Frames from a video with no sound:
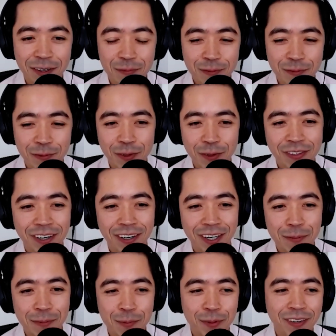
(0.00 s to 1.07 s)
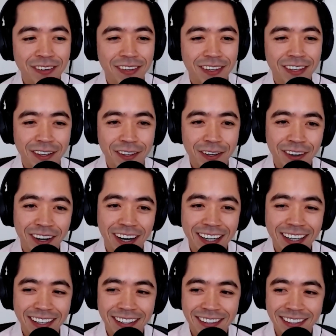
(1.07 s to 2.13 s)
First startup was in
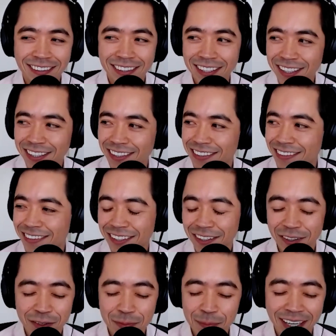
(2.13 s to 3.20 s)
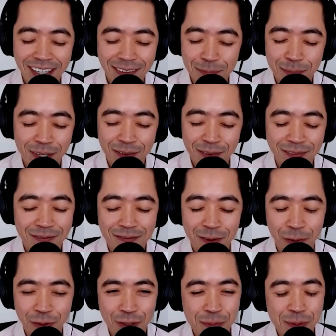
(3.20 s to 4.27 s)
undergrad, and it didn't. Despite being
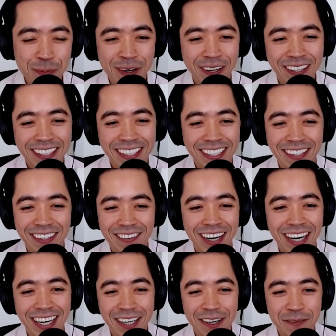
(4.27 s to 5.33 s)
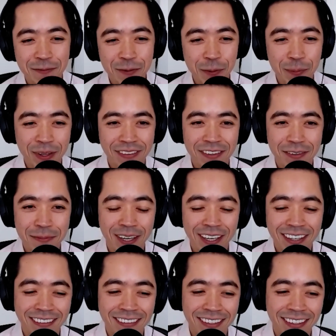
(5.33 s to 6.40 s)
ultra prepared and writing a full business plan,
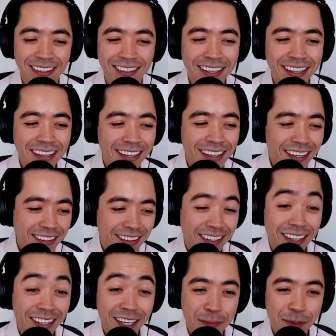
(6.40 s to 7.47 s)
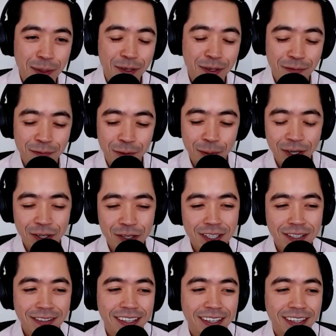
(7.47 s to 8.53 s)
it didn't end up coming to
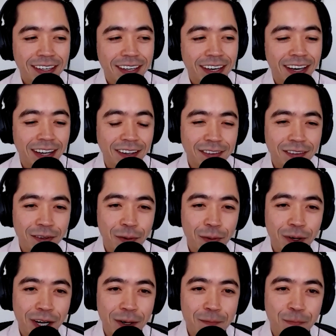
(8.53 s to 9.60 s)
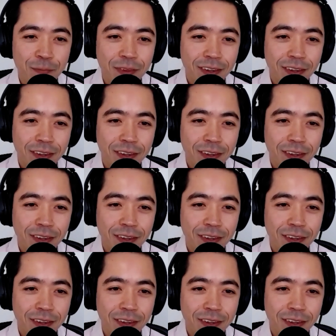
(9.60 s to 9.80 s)
fruition. And so,